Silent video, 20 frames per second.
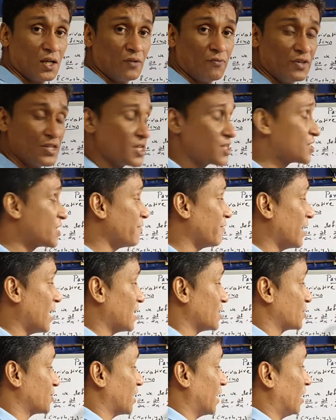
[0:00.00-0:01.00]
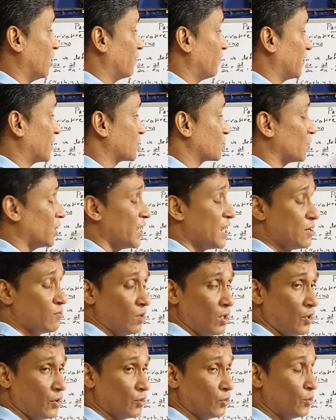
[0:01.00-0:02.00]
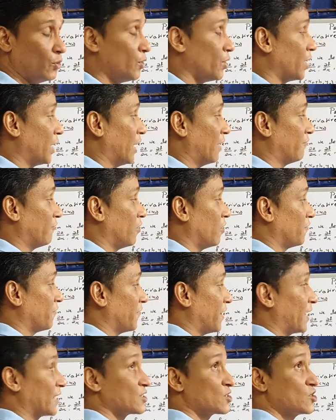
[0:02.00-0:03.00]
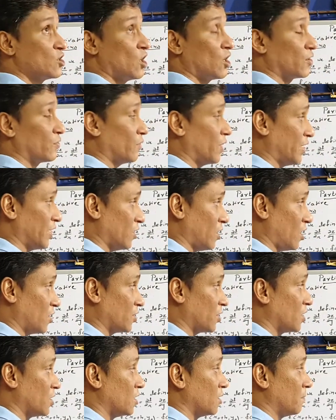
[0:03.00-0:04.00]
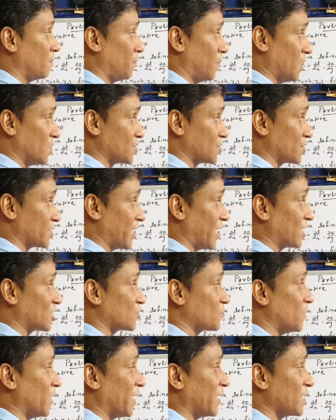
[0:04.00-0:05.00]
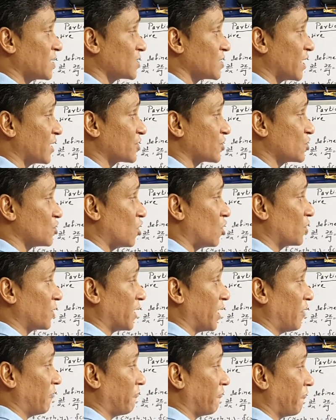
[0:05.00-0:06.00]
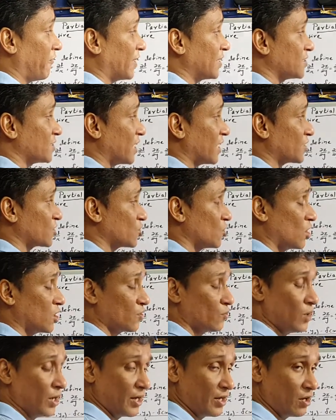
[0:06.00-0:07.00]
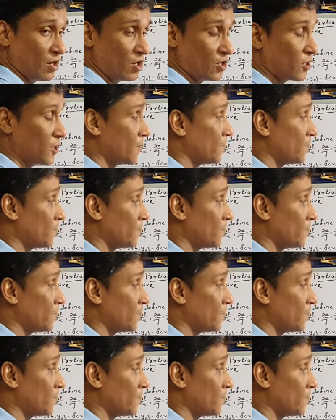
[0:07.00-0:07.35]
which is given as L of xy equal to f of x0, y0 plus x minus x0 fx x0, y0